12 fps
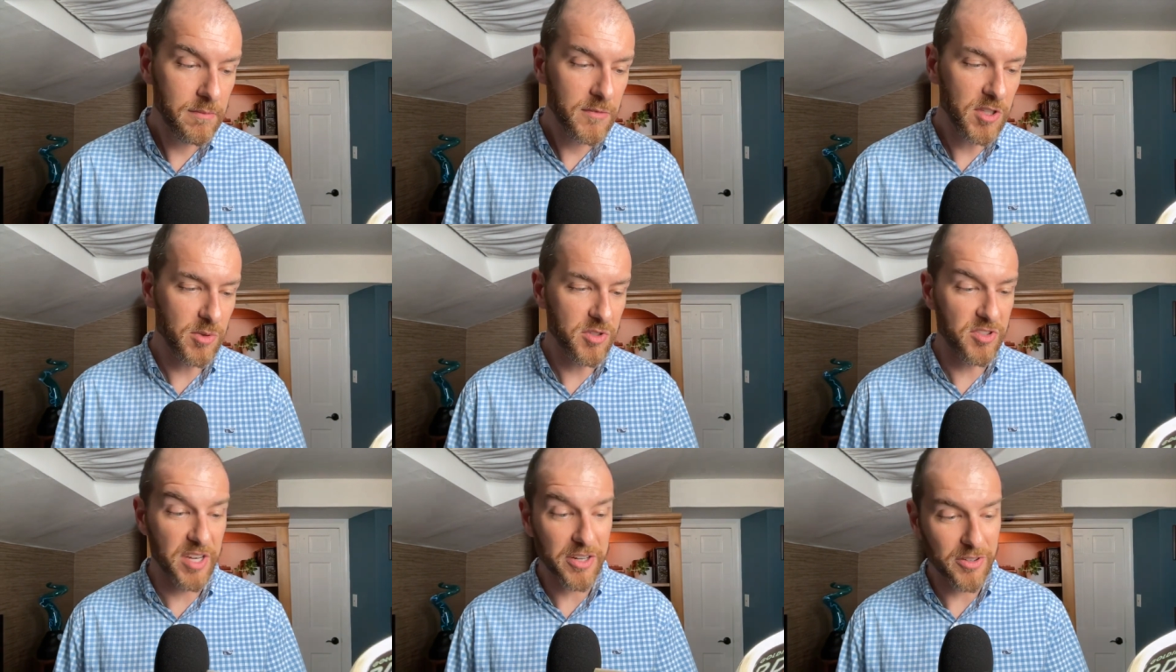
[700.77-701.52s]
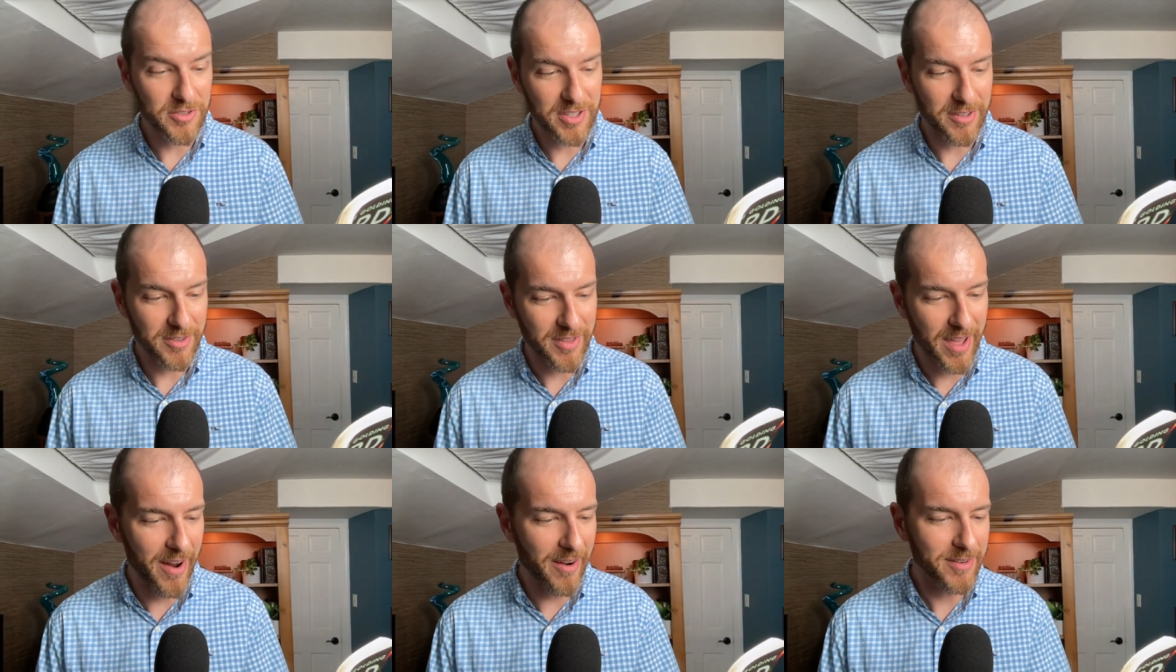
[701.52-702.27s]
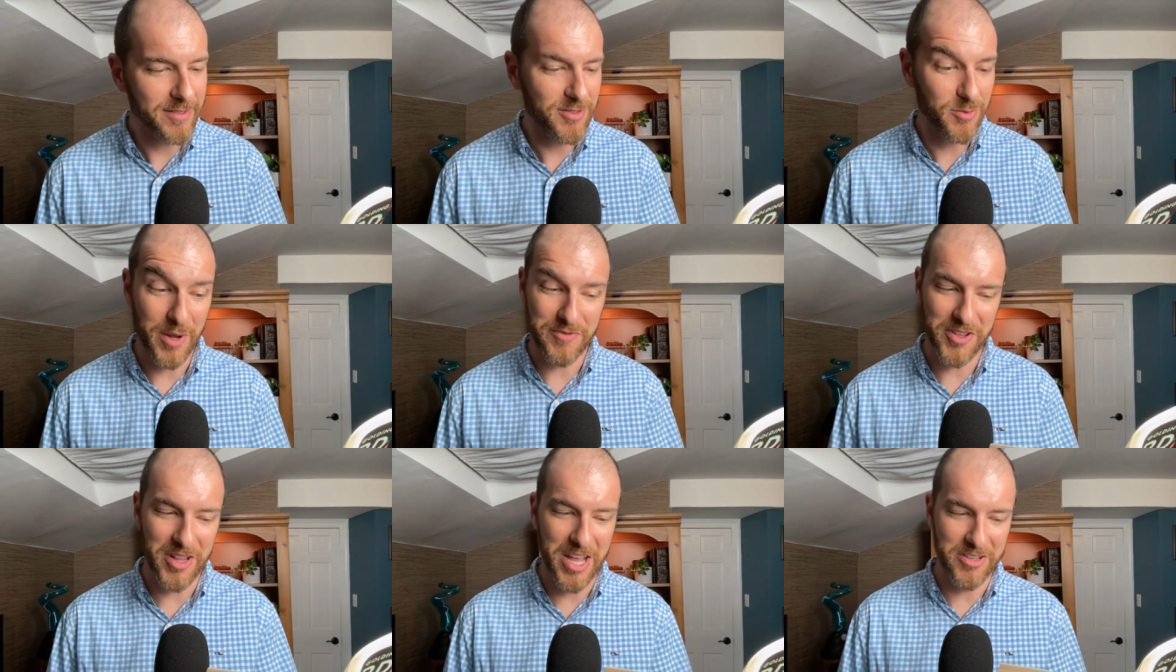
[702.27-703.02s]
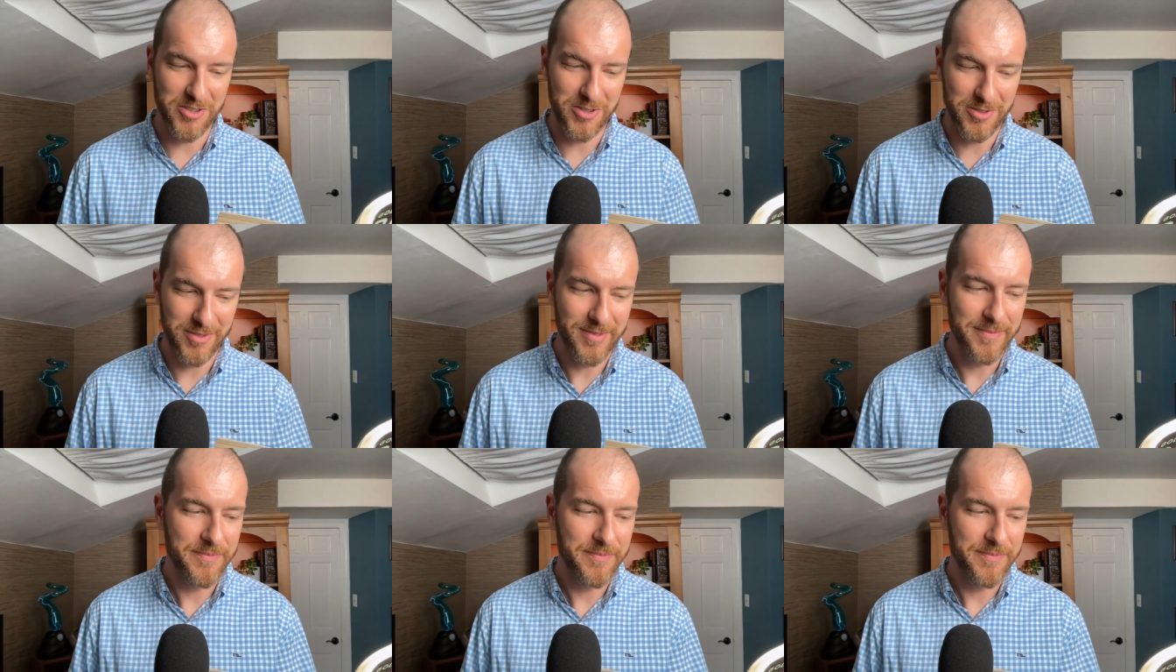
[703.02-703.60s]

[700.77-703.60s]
There were sniggers here and there and swift glances.